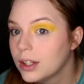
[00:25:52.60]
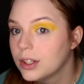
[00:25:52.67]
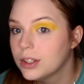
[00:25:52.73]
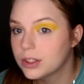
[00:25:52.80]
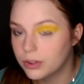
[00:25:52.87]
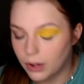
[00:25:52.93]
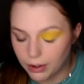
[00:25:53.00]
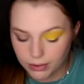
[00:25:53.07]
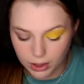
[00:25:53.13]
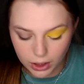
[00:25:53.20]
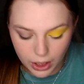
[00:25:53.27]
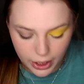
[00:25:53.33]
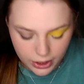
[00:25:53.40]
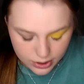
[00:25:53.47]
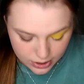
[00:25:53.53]
so I have the
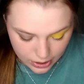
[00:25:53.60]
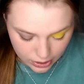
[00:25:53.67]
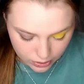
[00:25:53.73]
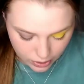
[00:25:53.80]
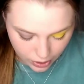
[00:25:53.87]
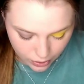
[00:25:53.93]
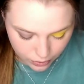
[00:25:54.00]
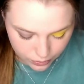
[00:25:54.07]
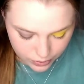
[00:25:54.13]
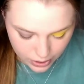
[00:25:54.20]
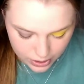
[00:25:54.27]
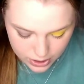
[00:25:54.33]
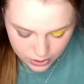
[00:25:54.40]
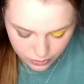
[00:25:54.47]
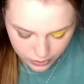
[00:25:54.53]
line down. I don't know if you guys
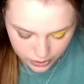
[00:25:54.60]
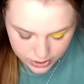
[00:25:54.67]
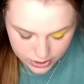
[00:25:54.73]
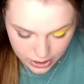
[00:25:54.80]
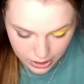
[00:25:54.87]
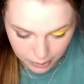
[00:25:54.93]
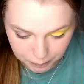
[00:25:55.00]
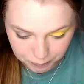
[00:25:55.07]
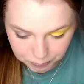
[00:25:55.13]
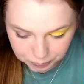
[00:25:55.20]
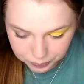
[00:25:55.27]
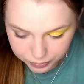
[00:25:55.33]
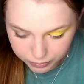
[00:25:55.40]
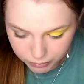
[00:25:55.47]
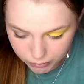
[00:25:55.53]
can really see it.
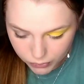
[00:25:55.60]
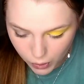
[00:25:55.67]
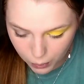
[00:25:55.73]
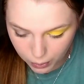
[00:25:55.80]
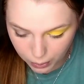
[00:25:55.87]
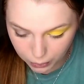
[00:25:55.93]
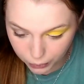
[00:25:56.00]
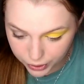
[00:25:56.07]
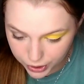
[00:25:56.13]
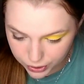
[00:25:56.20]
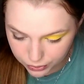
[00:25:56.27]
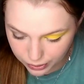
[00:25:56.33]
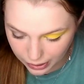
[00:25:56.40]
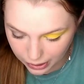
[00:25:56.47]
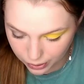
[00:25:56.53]
What I'm going to do
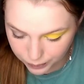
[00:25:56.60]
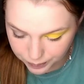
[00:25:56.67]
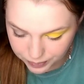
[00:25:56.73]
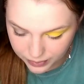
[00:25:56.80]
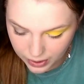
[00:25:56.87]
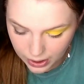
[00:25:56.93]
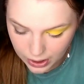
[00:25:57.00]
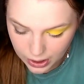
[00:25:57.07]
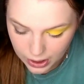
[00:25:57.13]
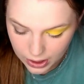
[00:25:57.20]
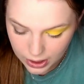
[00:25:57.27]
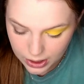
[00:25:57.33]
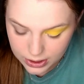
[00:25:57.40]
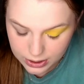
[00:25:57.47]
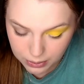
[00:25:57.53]
now
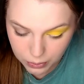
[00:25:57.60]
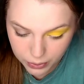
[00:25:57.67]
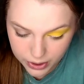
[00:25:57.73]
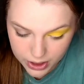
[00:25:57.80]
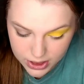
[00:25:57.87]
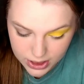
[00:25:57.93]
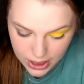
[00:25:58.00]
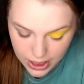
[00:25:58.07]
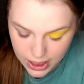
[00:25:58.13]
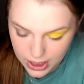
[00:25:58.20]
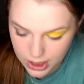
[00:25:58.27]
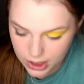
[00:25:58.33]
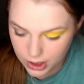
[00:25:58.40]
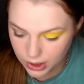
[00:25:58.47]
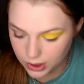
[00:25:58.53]
is I'm going to
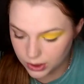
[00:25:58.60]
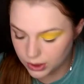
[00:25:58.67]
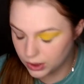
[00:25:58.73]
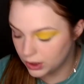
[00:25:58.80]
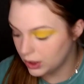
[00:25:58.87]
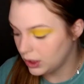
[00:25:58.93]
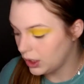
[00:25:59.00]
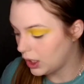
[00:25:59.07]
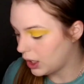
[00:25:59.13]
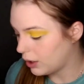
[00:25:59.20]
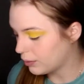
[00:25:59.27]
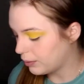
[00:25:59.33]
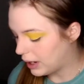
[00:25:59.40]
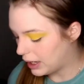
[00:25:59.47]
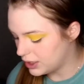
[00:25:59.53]
take a
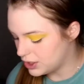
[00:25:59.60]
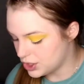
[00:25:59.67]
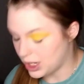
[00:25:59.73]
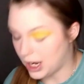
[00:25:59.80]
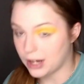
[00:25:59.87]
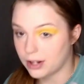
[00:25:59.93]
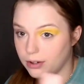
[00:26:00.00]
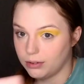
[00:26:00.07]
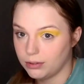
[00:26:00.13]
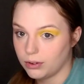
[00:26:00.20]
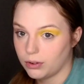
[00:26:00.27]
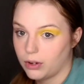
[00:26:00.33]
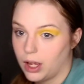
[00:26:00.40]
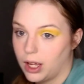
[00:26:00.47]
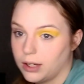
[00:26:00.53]
red shadow,
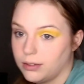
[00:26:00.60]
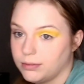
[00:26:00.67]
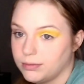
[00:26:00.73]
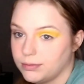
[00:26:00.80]
okay?